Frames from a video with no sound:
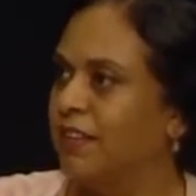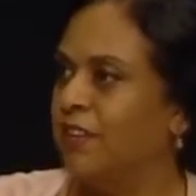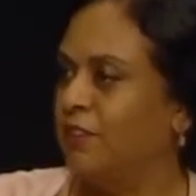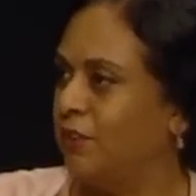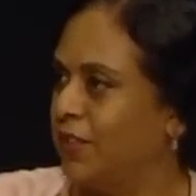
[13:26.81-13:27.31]

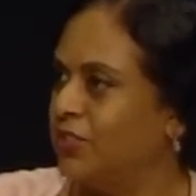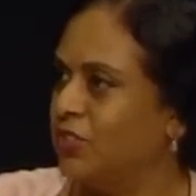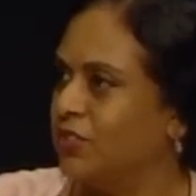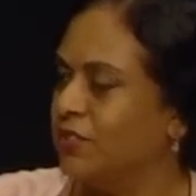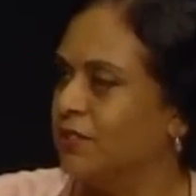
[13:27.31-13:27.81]
and the
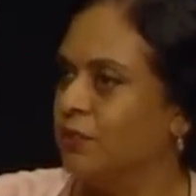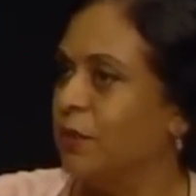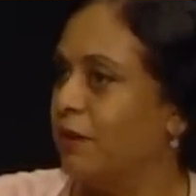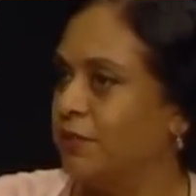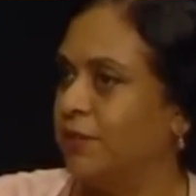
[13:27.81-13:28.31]
rich,
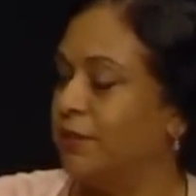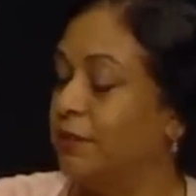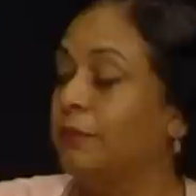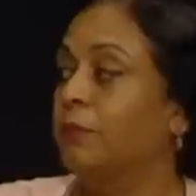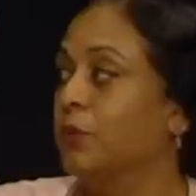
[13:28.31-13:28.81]
whoever,
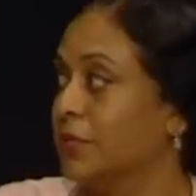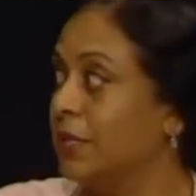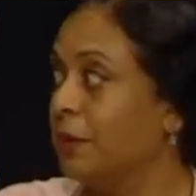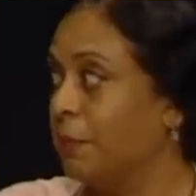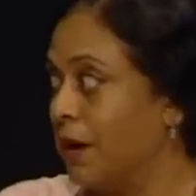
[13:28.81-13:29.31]

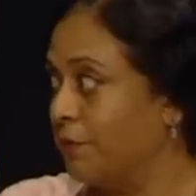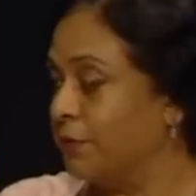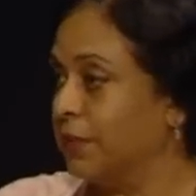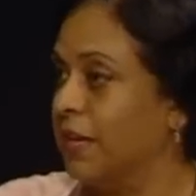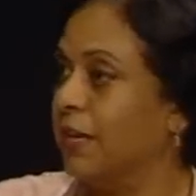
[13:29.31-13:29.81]
mostly the
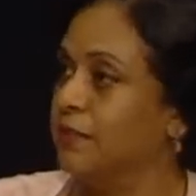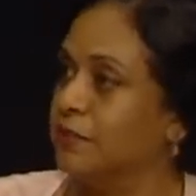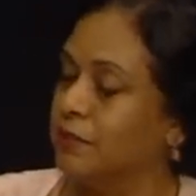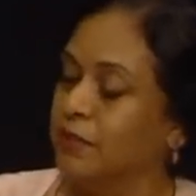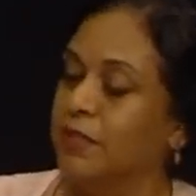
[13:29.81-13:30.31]
powerful
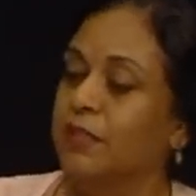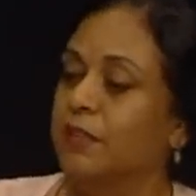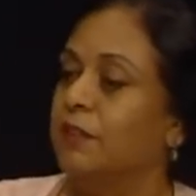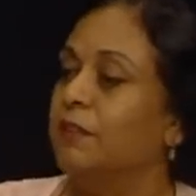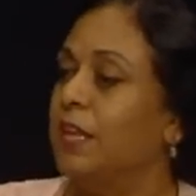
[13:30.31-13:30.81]
guys,
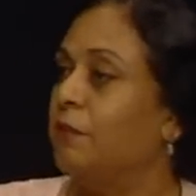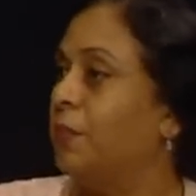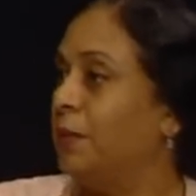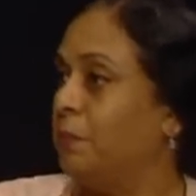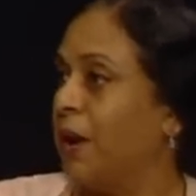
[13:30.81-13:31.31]
they've
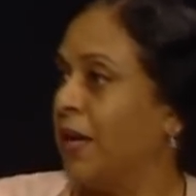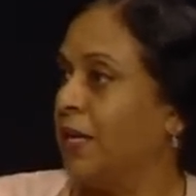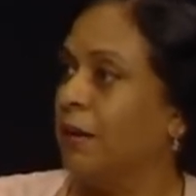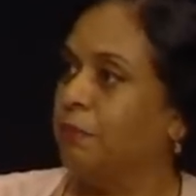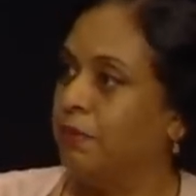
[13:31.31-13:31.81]
been
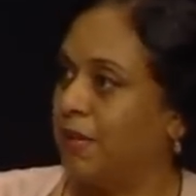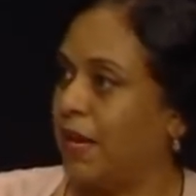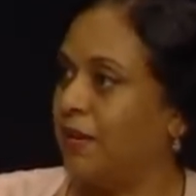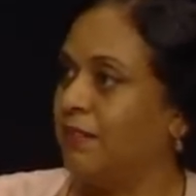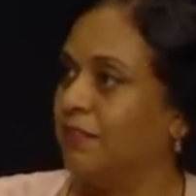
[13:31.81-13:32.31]
buying up
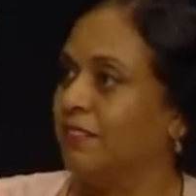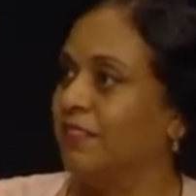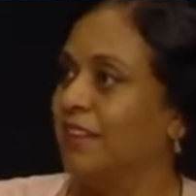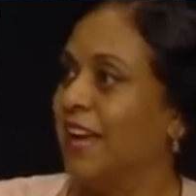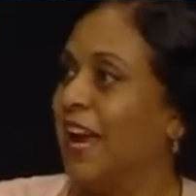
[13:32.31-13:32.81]
land
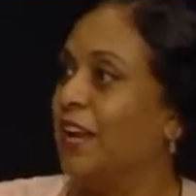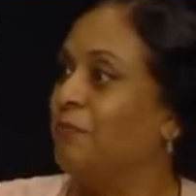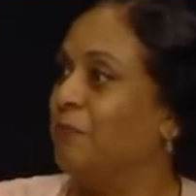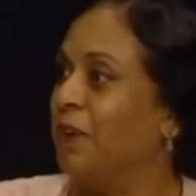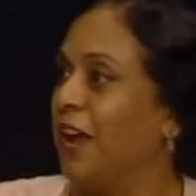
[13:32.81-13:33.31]

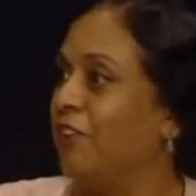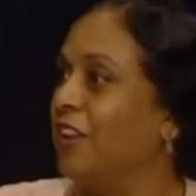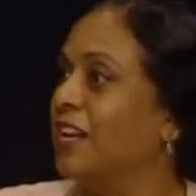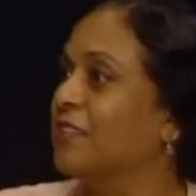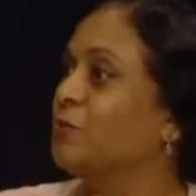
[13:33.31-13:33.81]
and
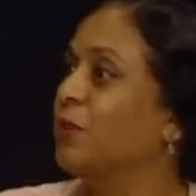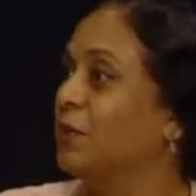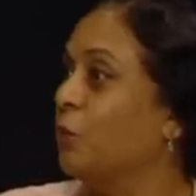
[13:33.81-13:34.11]
areas with